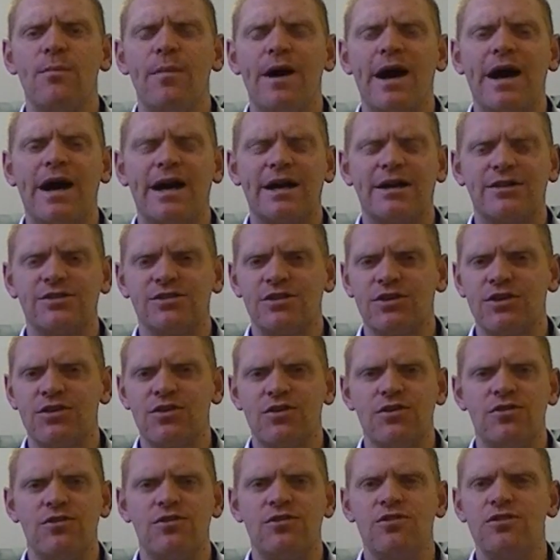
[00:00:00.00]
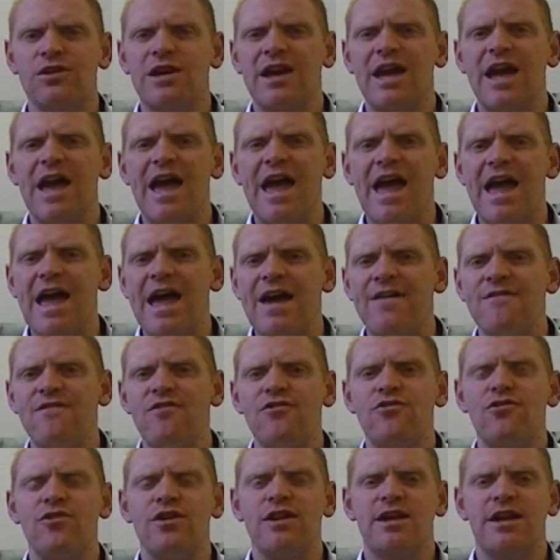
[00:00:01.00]
back to coke
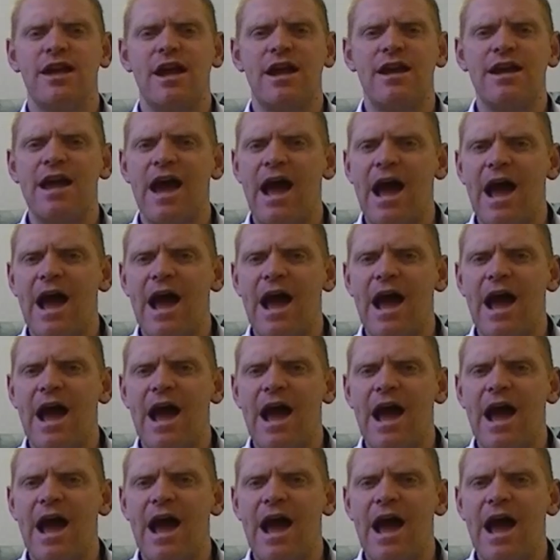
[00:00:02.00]
ever again.